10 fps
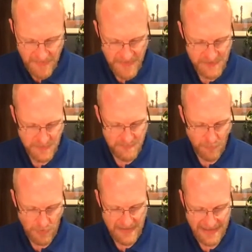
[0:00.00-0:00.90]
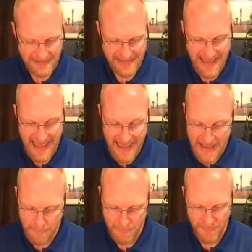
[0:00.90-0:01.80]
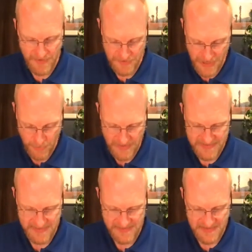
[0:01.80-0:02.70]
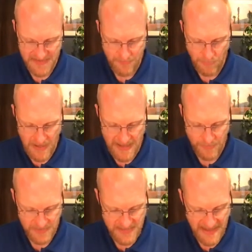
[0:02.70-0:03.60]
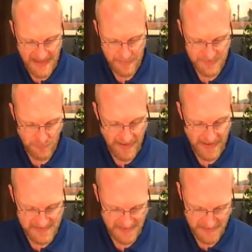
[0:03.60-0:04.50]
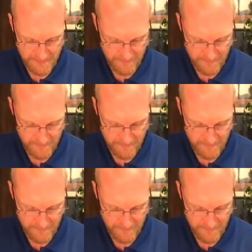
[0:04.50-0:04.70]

This was more likely Ham than Noah, since Nimrod was Ham's grandson.